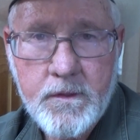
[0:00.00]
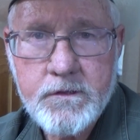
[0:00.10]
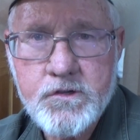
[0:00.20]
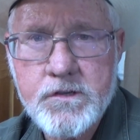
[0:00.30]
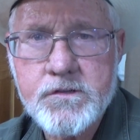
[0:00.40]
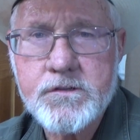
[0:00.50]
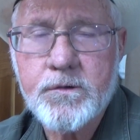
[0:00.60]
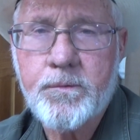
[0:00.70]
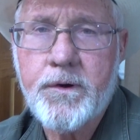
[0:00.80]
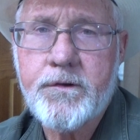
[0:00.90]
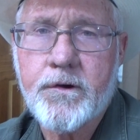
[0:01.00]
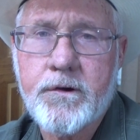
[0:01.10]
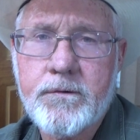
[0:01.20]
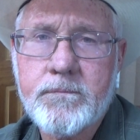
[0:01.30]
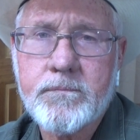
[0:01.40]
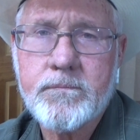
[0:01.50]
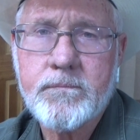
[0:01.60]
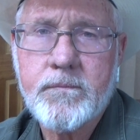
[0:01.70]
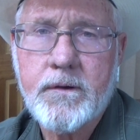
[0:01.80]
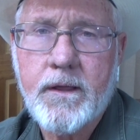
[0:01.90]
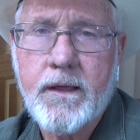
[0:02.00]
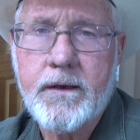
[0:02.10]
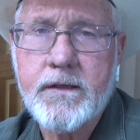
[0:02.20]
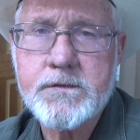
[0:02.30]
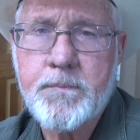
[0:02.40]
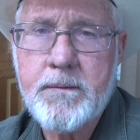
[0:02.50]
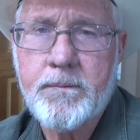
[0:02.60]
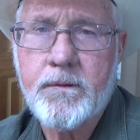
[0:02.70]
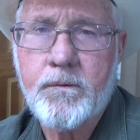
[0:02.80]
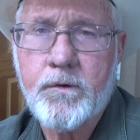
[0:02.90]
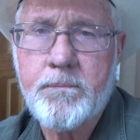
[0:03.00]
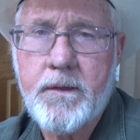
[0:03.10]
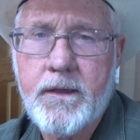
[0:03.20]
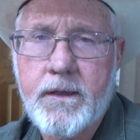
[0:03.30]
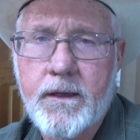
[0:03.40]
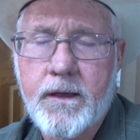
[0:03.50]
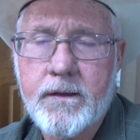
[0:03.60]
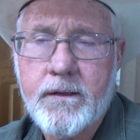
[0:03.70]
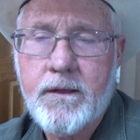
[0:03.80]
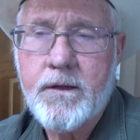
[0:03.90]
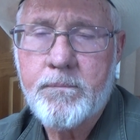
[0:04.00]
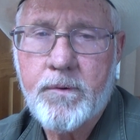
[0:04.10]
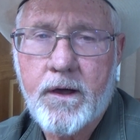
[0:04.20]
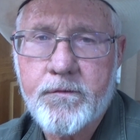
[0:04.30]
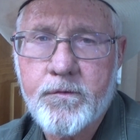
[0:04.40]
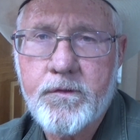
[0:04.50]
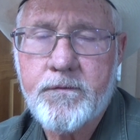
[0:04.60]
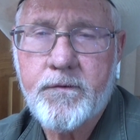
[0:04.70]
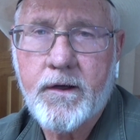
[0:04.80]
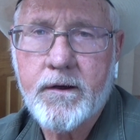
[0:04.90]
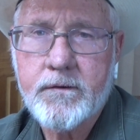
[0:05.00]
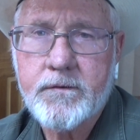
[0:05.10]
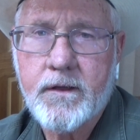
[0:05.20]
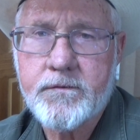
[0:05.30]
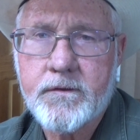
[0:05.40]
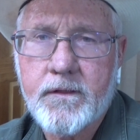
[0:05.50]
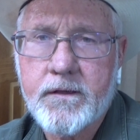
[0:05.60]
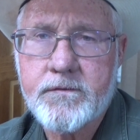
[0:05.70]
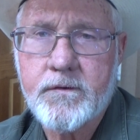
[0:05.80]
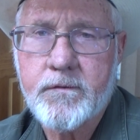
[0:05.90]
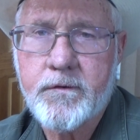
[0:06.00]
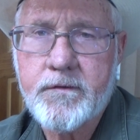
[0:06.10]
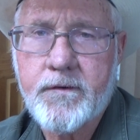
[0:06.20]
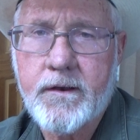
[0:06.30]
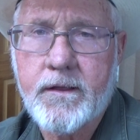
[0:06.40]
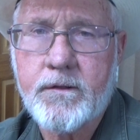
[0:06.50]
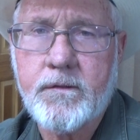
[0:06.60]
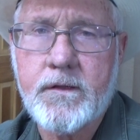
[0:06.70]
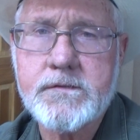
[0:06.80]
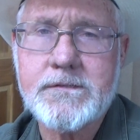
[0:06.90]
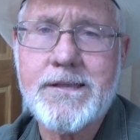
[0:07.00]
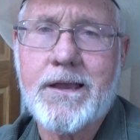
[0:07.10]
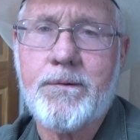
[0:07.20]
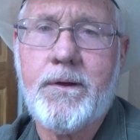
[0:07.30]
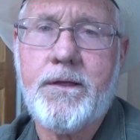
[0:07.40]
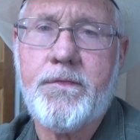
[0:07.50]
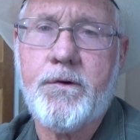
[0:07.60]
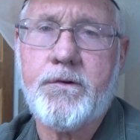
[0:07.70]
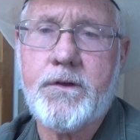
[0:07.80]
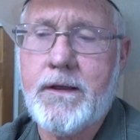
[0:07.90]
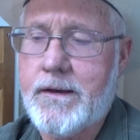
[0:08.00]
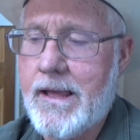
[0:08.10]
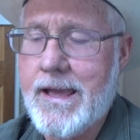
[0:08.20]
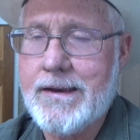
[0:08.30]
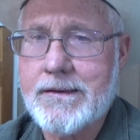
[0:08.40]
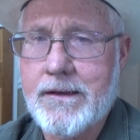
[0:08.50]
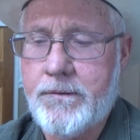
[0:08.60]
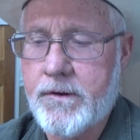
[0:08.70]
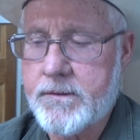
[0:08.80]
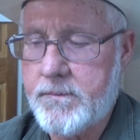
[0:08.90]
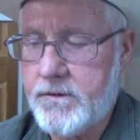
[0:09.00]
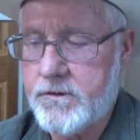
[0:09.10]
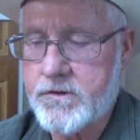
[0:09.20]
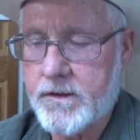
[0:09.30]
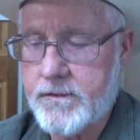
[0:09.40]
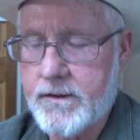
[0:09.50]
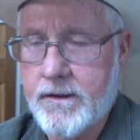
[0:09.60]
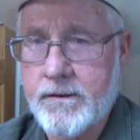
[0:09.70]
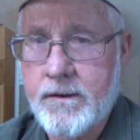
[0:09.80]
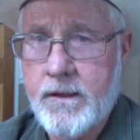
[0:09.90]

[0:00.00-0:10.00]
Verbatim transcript: Jesus will return, and his people will be uh, brought through the fire, tested like silver, refined like gold. That's Zechariah 13 8. I recommend you check that out.